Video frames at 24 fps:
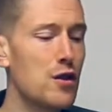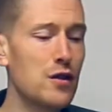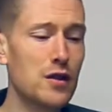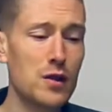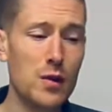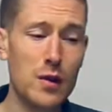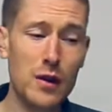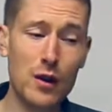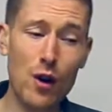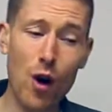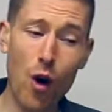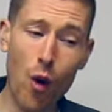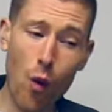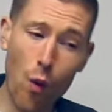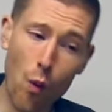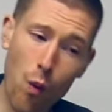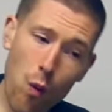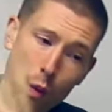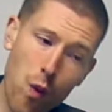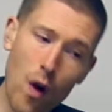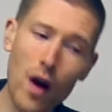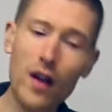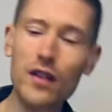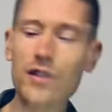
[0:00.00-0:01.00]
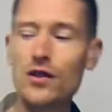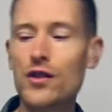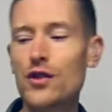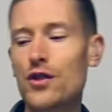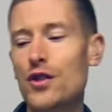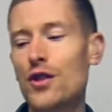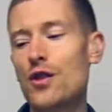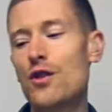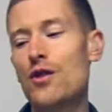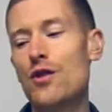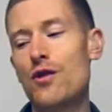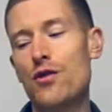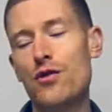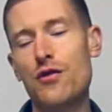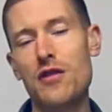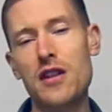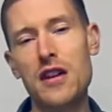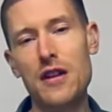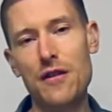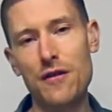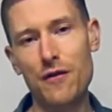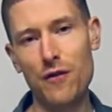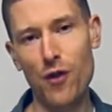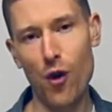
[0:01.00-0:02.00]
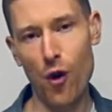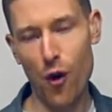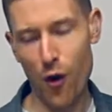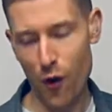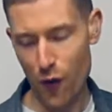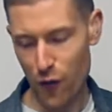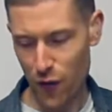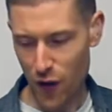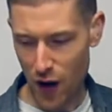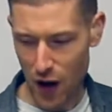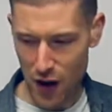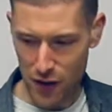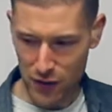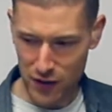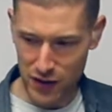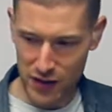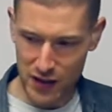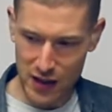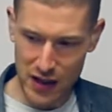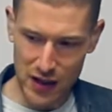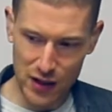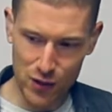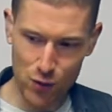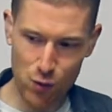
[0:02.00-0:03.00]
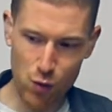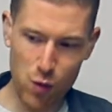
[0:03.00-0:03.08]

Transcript: So we got 1, 2, 3, 4, 5, 6.